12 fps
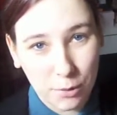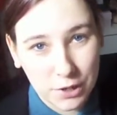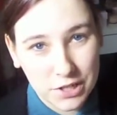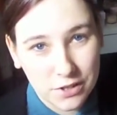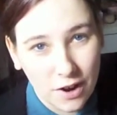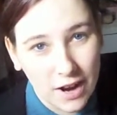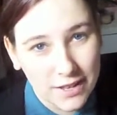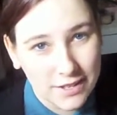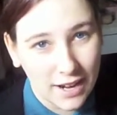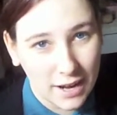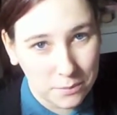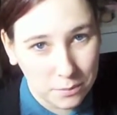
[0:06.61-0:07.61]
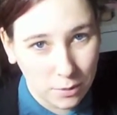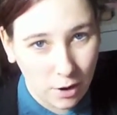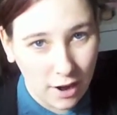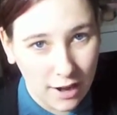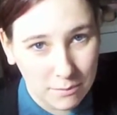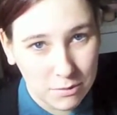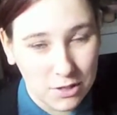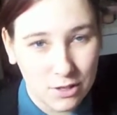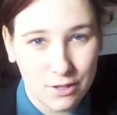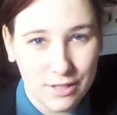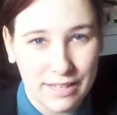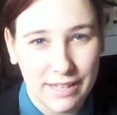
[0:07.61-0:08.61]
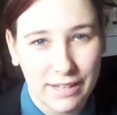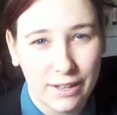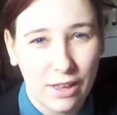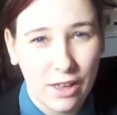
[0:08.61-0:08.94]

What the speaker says: moisturised and primed using